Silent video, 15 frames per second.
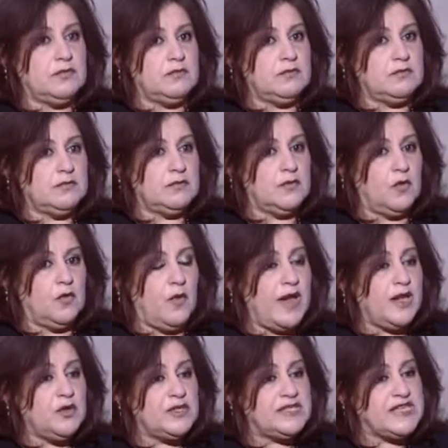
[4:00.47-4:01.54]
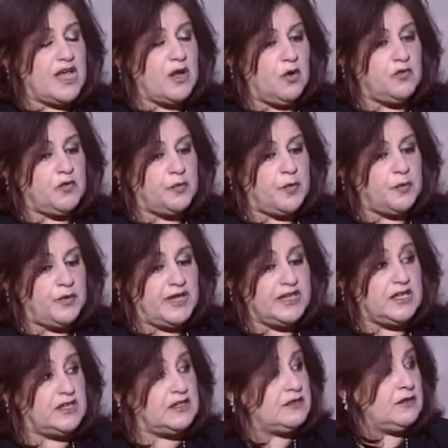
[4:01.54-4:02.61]
when you say overpopulated,
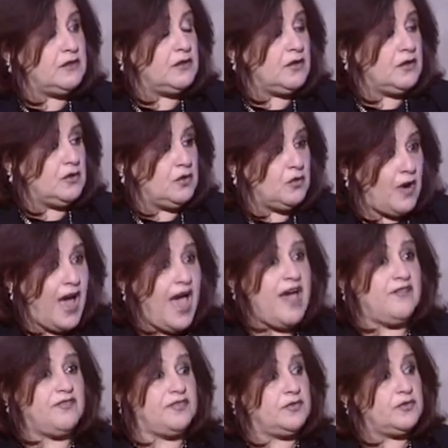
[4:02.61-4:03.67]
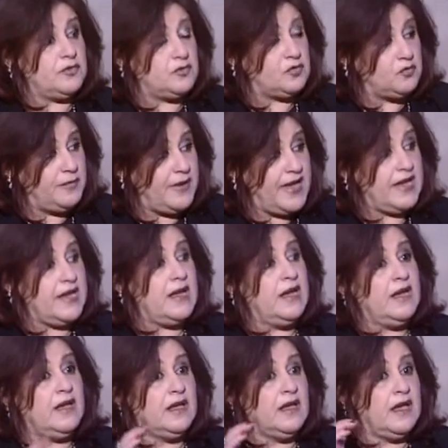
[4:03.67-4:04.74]
you have to make
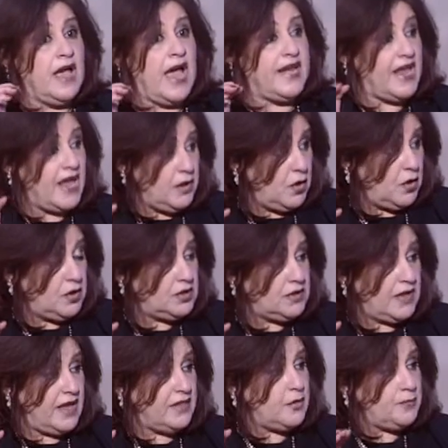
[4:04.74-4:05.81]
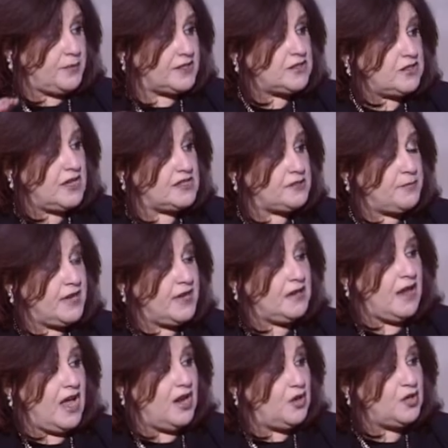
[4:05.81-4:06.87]
an alert, and the president has been
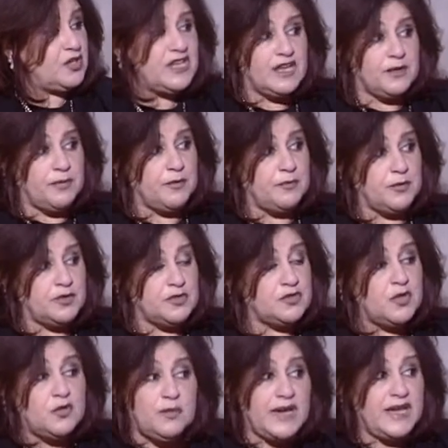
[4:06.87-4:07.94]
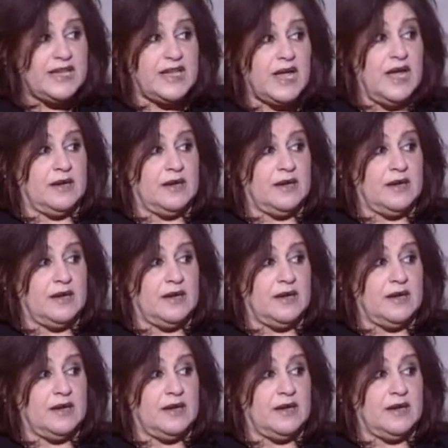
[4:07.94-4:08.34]
alerting people so many times.